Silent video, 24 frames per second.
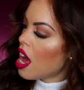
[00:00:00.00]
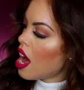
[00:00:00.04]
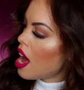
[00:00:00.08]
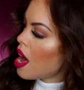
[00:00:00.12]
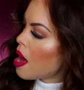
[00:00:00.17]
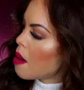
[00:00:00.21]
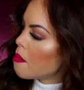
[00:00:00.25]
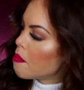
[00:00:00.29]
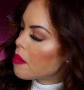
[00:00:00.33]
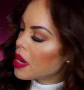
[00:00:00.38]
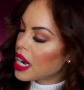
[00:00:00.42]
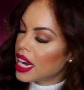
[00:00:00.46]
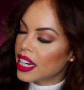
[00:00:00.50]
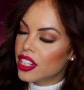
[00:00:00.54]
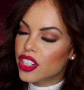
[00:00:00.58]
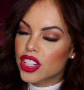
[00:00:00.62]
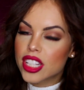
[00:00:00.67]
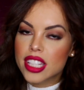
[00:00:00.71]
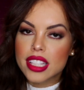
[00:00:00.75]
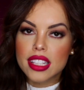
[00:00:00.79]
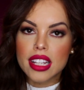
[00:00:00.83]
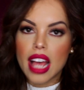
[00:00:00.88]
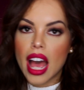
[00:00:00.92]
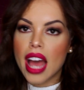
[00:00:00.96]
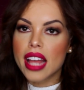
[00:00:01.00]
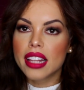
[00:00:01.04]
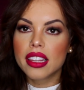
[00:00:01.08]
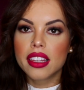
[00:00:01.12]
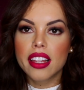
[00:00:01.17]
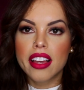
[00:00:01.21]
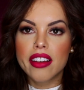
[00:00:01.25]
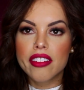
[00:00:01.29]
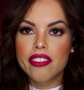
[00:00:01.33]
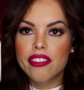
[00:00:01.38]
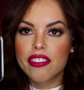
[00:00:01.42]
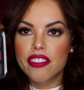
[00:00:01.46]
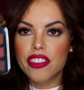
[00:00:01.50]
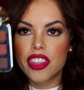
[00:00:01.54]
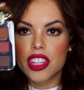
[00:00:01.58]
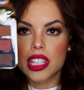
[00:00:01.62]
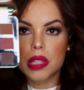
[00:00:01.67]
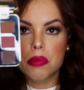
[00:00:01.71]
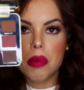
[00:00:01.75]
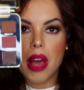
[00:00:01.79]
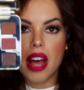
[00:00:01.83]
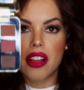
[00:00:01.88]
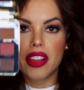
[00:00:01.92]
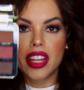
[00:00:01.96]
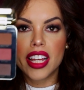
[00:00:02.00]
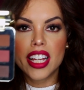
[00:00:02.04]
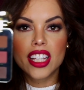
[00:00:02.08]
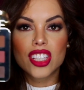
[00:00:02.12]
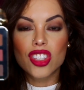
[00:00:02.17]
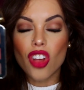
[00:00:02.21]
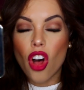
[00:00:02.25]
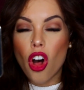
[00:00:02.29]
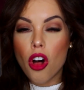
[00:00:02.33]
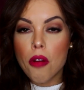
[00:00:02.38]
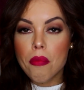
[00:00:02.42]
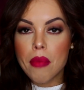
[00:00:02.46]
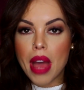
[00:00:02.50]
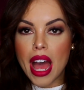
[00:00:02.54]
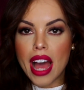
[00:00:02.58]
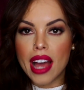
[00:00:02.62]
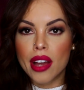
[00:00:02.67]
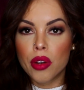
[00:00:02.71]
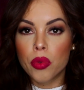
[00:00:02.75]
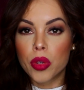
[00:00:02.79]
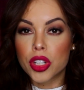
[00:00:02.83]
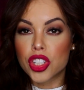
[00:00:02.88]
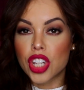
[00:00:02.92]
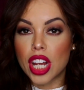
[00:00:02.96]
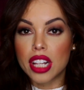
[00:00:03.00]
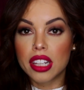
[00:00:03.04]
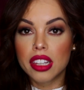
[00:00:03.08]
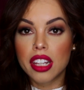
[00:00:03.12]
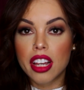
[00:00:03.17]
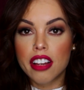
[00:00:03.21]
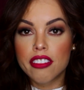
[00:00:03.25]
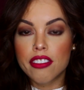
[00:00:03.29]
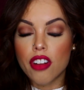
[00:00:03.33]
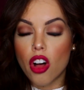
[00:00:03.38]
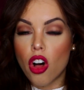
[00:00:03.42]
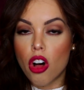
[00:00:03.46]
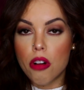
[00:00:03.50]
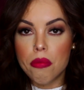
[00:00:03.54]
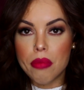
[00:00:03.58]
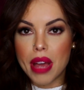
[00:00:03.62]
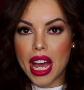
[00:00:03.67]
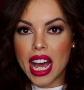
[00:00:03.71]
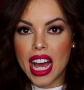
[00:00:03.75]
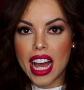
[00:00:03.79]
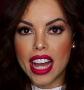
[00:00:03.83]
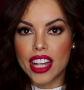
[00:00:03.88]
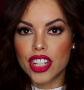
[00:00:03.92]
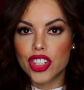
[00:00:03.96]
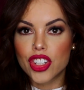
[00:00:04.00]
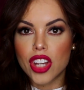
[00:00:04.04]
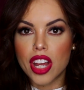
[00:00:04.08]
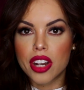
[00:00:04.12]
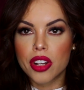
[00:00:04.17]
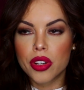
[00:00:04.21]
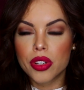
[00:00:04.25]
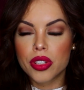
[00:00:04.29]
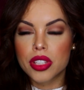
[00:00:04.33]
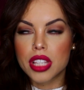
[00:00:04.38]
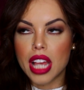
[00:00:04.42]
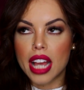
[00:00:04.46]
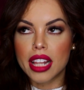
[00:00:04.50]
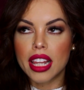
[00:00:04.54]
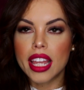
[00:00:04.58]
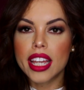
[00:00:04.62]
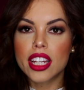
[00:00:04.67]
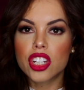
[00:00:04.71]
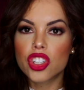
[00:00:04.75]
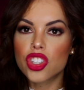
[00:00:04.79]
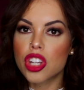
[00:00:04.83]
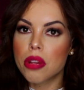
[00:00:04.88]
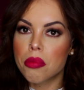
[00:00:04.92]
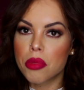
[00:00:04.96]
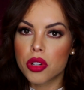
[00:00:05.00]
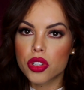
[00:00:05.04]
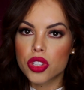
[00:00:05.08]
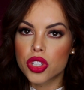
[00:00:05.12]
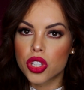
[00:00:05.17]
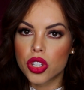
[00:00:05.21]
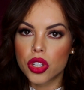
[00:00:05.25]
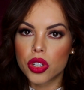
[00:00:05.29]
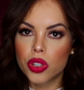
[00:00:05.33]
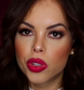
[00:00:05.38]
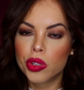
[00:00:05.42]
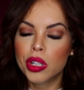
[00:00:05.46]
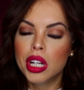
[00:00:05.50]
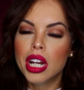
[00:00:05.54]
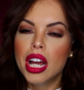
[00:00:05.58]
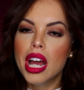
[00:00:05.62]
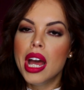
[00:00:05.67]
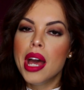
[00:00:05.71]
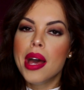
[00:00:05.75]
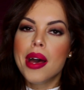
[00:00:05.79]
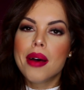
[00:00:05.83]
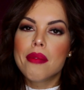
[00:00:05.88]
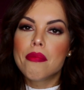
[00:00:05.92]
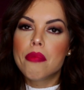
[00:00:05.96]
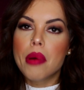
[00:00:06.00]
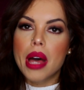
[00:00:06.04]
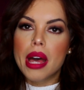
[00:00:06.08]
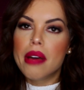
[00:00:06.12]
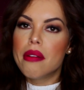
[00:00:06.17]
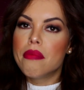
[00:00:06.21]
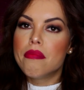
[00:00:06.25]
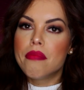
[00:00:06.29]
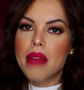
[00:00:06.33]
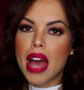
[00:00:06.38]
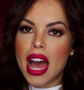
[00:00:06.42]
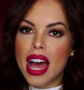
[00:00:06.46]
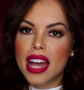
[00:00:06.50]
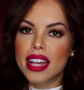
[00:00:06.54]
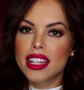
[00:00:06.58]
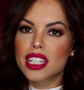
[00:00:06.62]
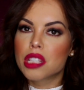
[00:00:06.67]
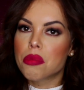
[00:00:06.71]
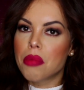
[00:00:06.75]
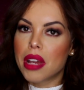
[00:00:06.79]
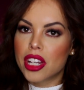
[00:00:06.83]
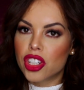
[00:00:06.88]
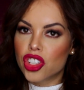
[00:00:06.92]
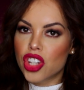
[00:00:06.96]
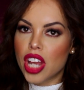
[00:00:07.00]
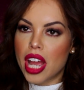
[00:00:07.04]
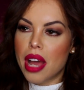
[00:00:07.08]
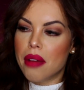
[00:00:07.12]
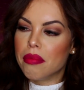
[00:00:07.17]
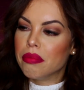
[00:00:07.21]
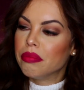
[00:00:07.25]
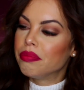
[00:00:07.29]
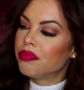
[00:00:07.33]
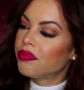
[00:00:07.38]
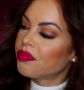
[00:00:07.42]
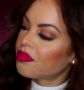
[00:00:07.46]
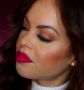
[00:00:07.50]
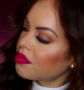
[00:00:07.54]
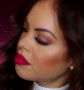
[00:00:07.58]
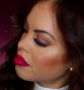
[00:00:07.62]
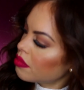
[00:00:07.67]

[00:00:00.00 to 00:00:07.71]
But I love this palette. It's all matte, which I love all matte eyeshadows. I like shimmer too, but matte is my jam.